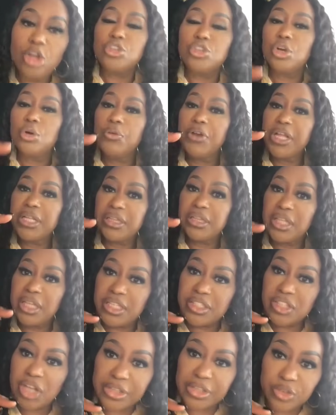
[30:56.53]
during
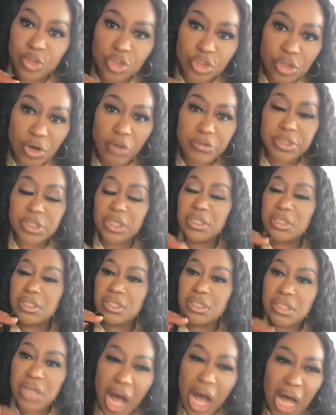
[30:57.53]
these
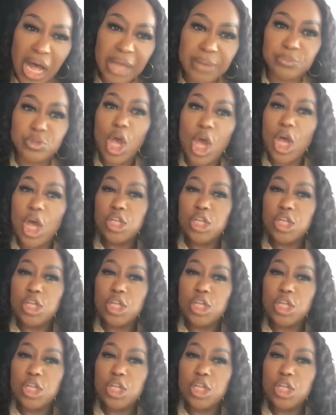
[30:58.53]
uncertain times,